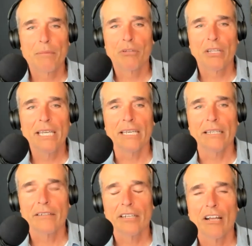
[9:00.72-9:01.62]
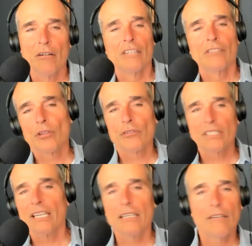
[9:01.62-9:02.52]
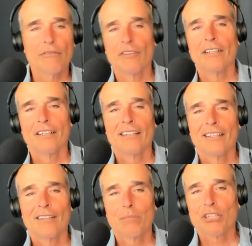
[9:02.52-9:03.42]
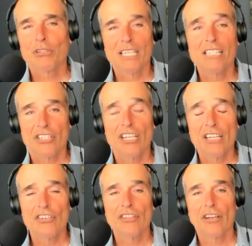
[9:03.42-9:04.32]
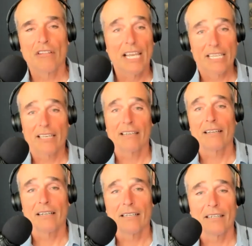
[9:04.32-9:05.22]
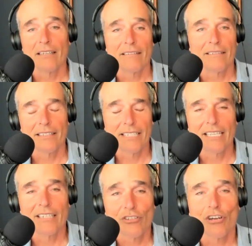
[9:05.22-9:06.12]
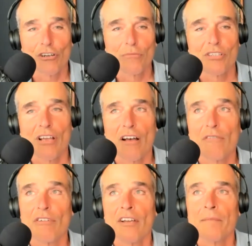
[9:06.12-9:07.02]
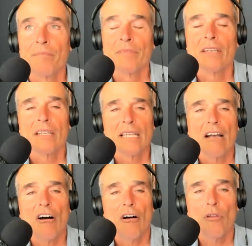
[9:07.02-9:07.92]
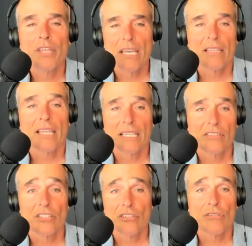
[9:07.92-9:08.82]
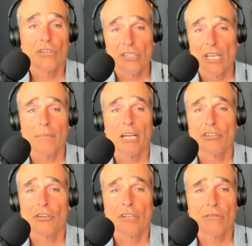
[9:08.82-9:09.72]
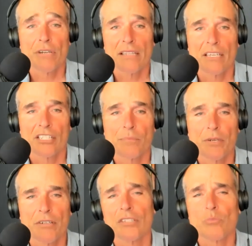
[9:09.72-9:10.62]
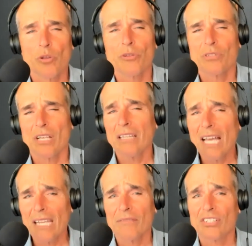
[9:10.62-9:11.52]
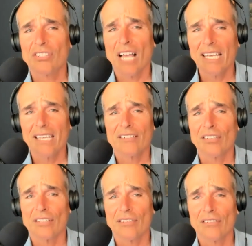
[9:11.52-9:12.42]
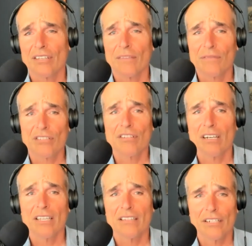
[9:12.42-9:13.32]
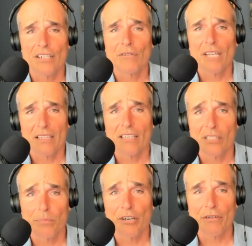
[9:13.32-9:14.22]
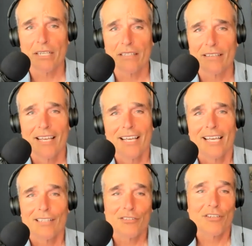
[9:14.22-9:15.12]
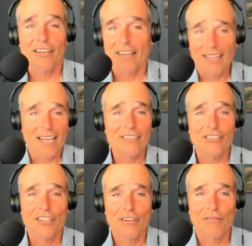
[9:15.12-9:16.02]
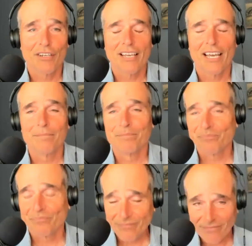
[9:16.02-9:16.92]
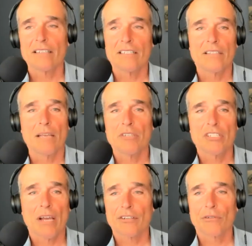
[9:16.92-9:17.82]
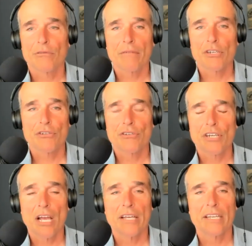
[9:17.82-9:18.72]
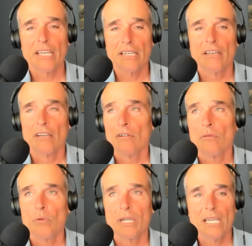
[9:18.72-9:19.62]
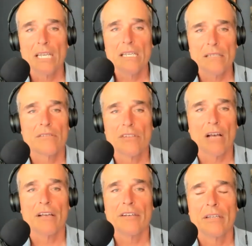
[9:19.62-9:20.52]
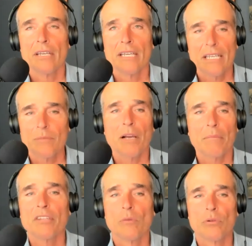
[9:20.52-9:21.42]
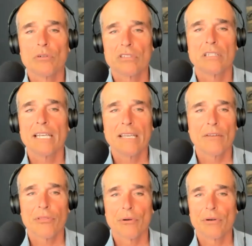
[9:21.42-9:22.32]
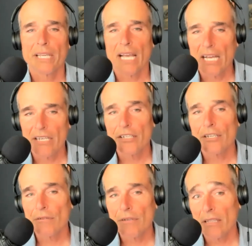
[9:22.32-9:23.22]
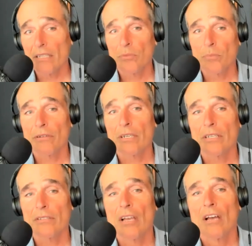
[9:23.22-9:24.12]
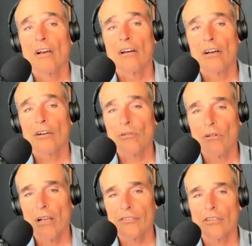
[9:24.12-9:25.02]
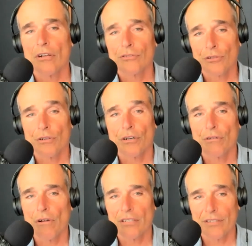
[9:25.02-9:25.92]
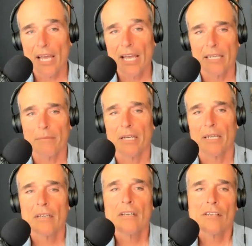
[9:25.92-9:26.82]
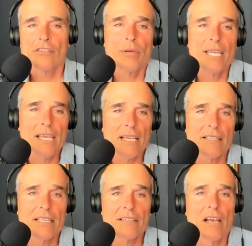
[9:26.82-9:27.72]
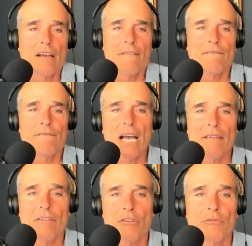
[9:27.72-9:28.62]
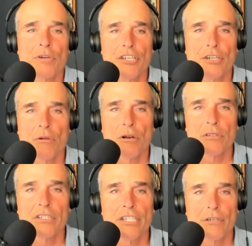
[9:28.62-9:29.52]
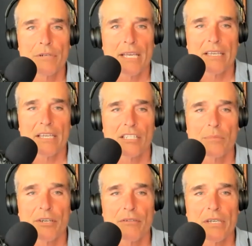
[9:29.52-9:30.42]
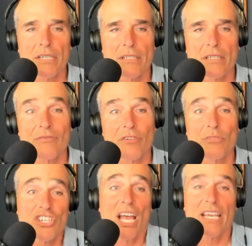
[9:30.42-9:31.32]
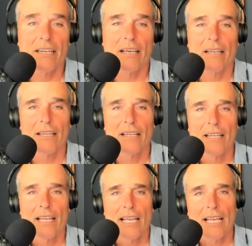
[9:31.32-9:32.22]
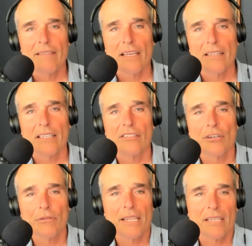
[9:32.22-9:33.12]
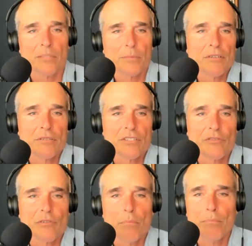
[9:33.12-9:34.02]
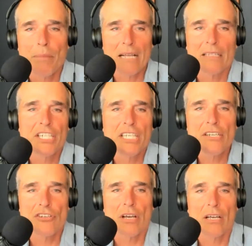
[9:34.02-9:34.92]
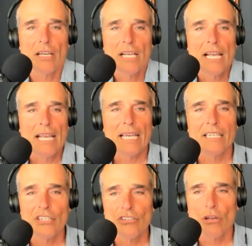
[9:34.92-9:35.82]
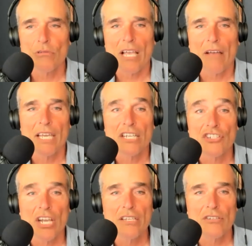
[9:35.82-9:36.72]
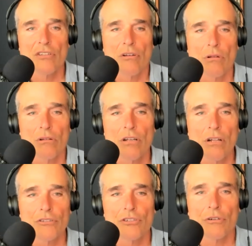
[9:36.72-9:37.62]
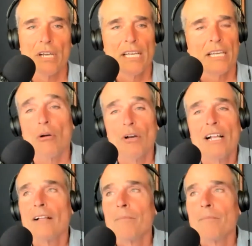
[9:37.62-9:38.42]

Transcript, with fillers: people in you know so there's kind of but there is a tension there, like uh, in terms of all the things that you just said about your near death experience. Well, there's a lot of scientists that have studied the near death experience and studied, like, I just interviewed a guy. His, his name is Dr. Gregory Shushan. And what he's done, he's probably the world's leading authority on near death experience across culture, across time. So he has these 500 year old near death experiences from China and then these near death experiences from Polynesia. And he shows how they change the whole culture. So